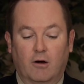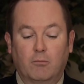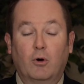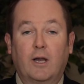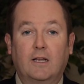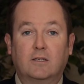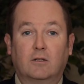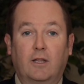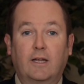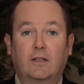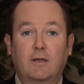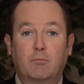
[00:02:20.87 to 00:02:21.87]
our brains
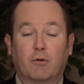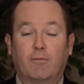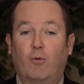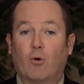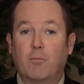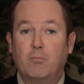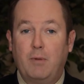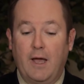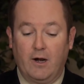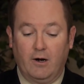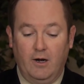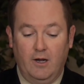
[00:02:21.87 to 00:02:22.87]
likely perform
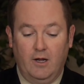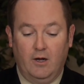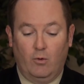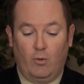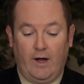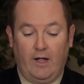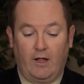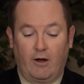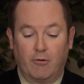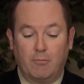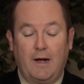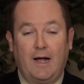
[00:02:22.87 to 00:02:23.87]
better while
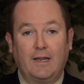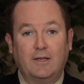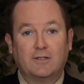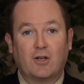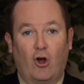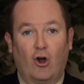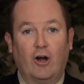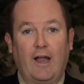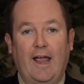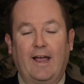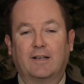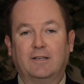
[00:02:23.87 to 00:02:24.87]
our bodies are
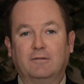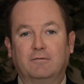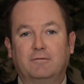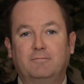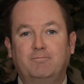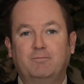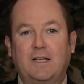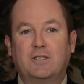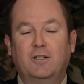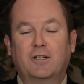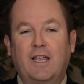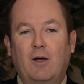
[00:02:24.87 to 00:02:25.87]
active.
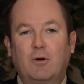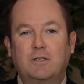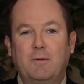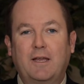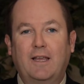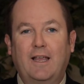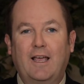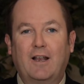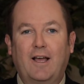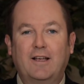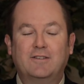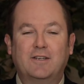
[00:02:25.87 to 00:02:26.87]
That's a look at what's making
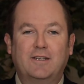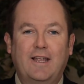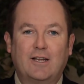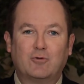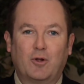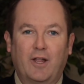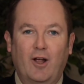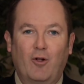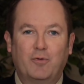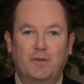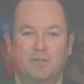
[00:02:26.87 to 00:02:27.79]
headlines in natural health